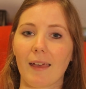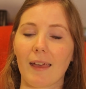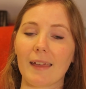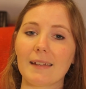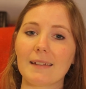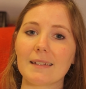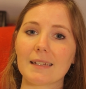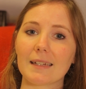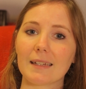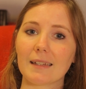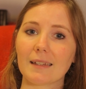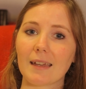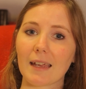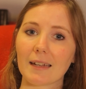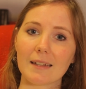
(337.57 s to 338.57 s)
and
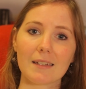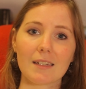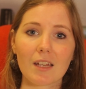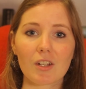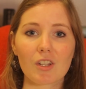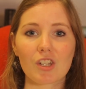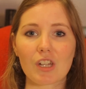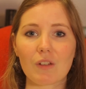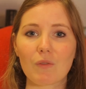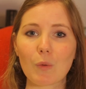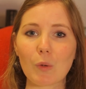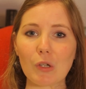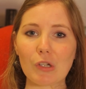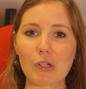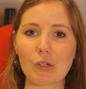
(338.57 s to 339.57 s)
get in touch if you
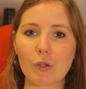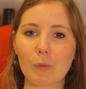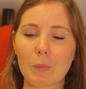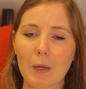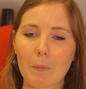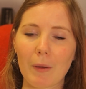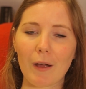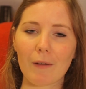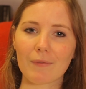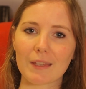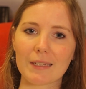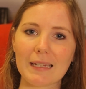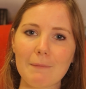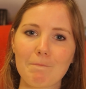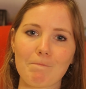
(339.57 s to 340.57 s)
want to be a part of the
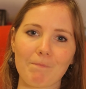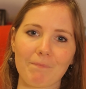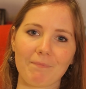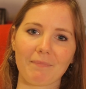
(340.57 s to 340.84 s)
team.